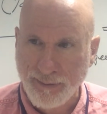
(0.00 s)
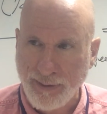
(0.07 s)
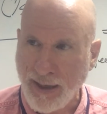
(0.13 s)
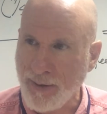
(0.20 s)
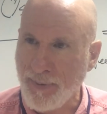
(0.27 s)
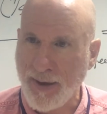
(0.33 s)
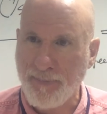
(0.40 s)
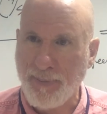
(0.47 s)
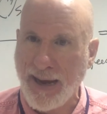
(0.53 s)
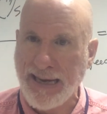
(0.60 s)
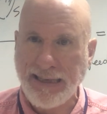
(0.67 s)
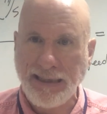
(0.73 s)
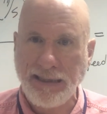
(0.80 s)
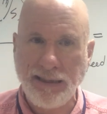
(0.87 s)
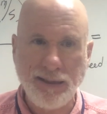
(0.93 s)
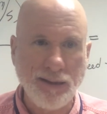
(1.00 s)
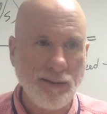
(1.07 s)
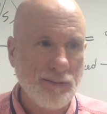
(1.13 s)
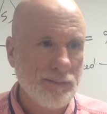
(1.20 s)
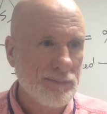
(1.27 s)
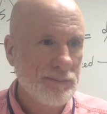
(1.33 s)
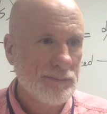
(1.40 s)
Anybody biking
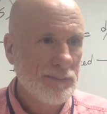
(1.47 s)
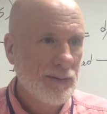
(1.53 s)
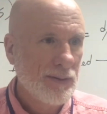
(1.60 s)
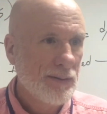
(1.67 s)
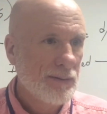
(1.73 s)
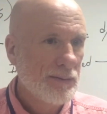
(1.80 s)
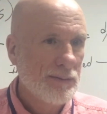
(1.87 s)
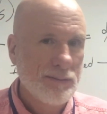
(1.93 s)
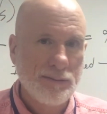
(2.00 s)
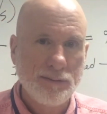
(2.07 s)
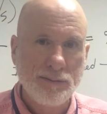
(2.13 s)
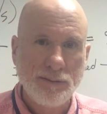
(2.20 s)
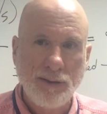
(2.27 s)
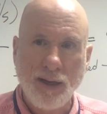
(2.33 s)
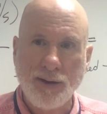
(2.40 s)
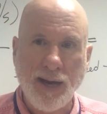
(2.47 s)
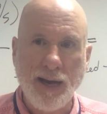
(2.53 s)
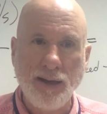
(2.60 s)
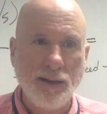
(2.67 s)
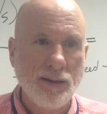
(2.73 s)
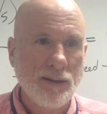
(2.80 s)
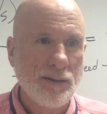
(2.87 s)
here? Okay.